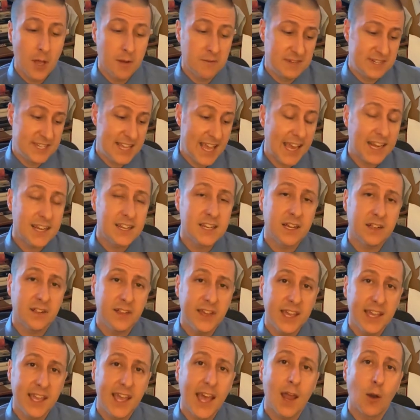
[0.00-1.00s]
Technically,
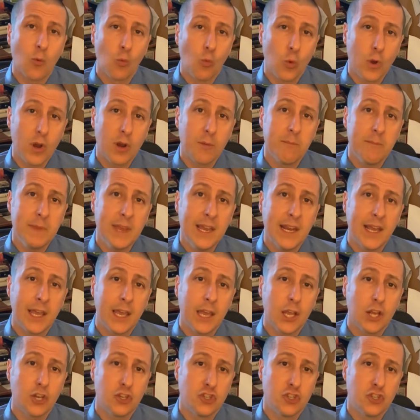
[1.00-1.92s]
again, we're meeting